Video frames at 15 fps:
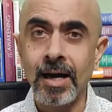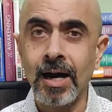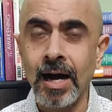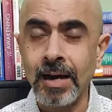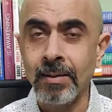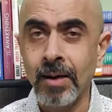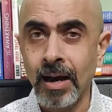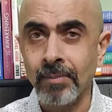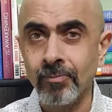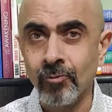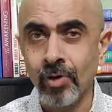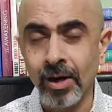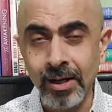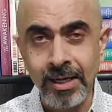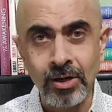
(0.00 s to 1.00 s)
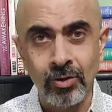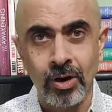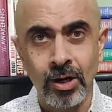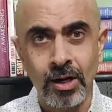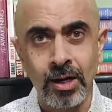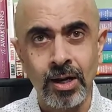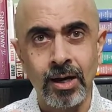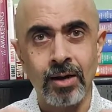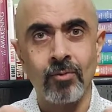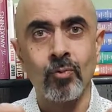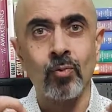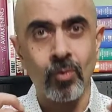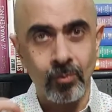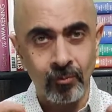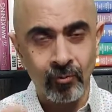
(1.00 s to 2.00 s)
I'm working on
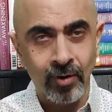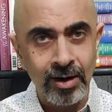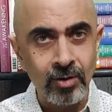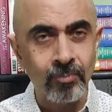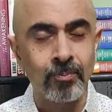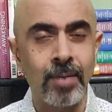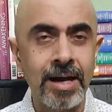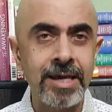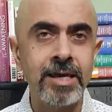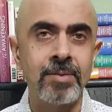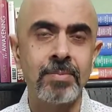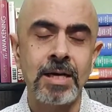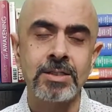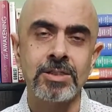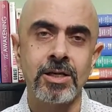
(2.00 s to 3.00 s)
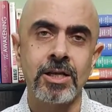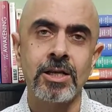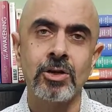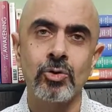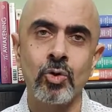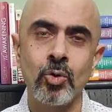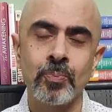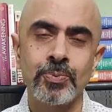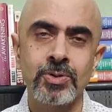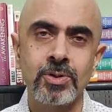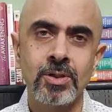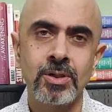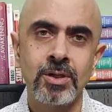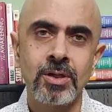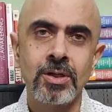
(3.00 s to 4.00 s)
one of my imaginary ropes